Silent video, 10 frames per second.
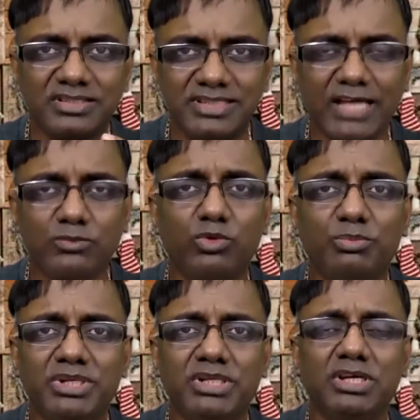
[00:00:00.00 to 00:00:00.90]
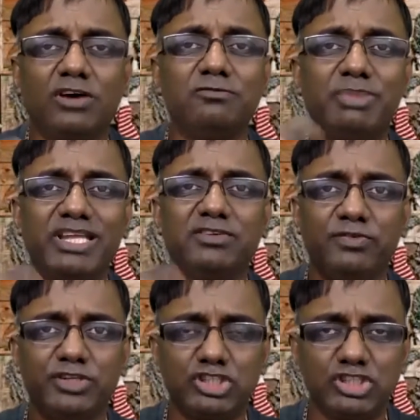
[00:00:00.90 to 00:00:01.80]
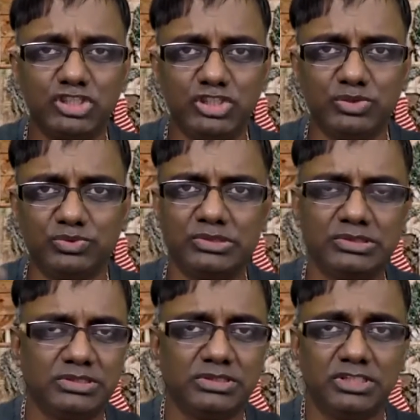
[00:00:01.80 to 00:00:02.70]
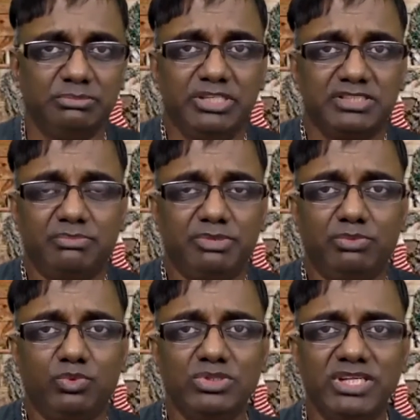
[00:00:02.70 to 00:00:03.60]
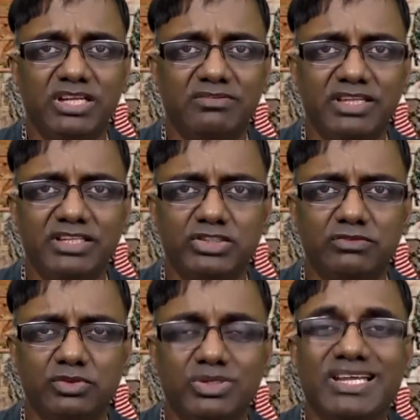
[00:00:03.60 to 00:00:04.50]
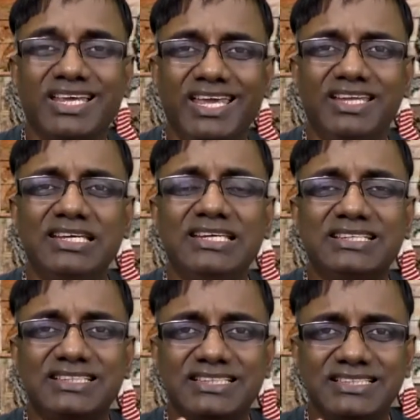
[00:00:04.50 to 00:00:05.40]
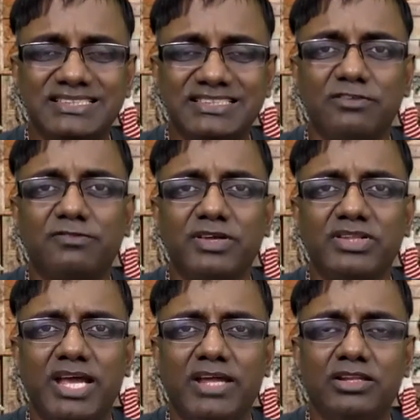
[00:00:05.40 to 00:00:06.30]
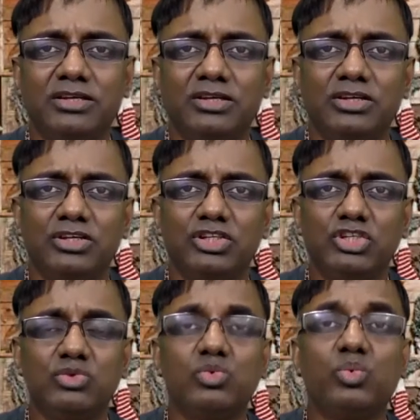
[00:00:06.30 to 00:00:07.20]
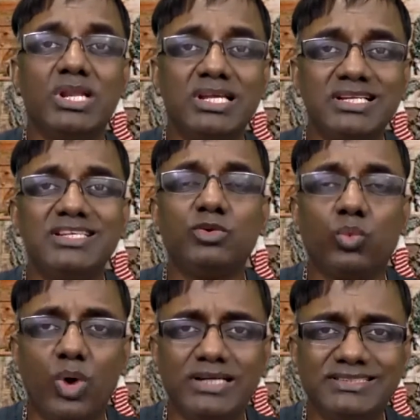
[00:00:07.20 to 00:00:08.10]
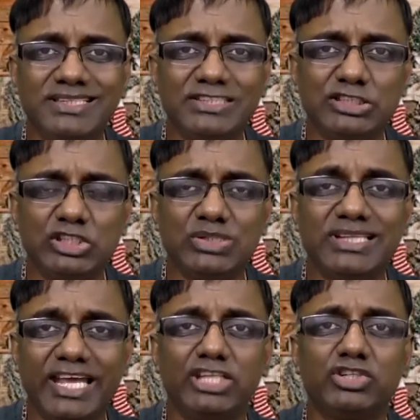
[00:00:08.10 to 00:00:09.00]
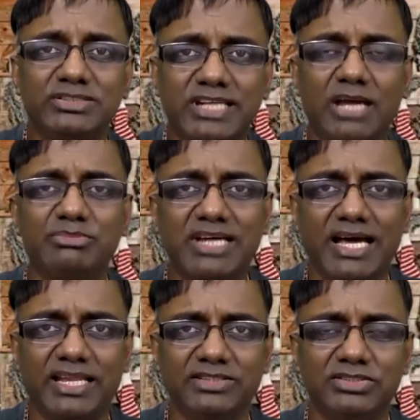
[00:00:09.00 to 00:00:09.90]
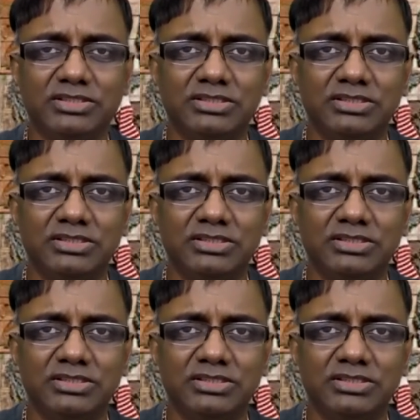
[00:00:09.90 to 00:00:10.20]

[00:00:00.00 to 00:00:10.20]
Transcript: that will be of benefit to you. It means that people would take advantage of you. And again, this is different than you willingly and wanting to lend your time, talent,